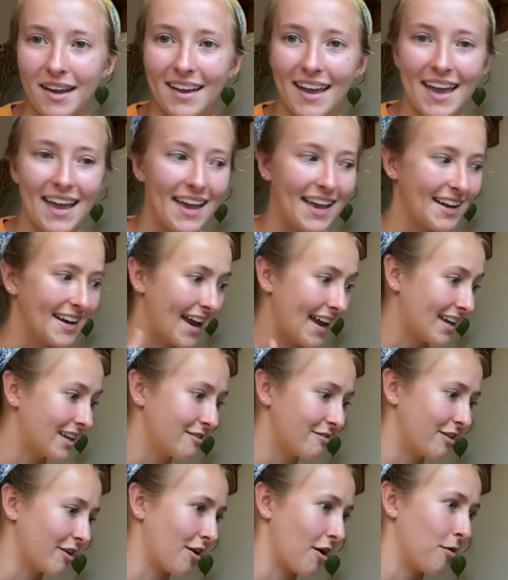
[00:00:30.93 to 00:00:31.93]
and I can
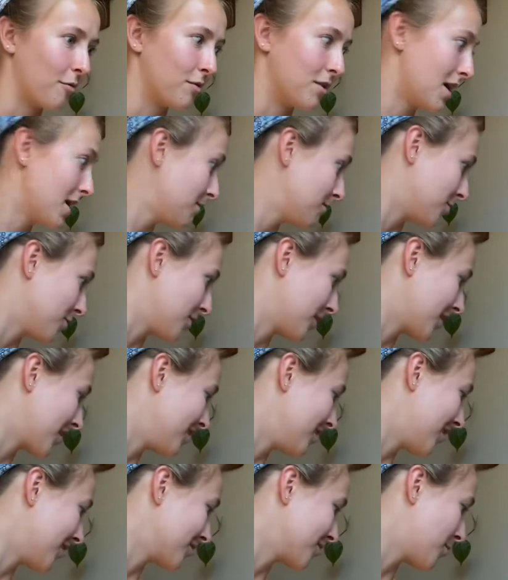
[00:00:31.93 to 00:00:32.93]
figure out what I'm doing
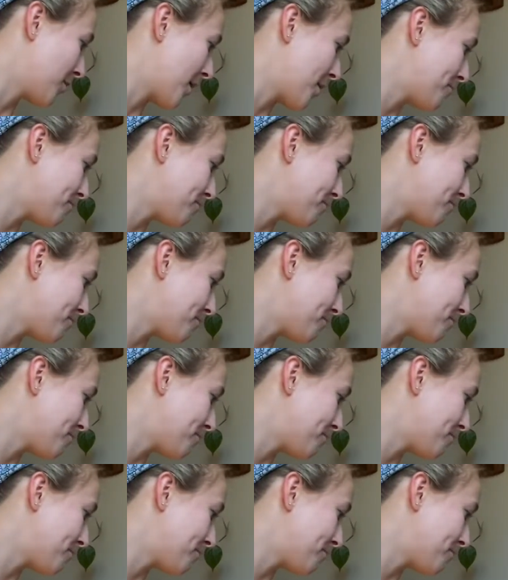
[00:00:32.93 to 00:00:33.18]
along the way.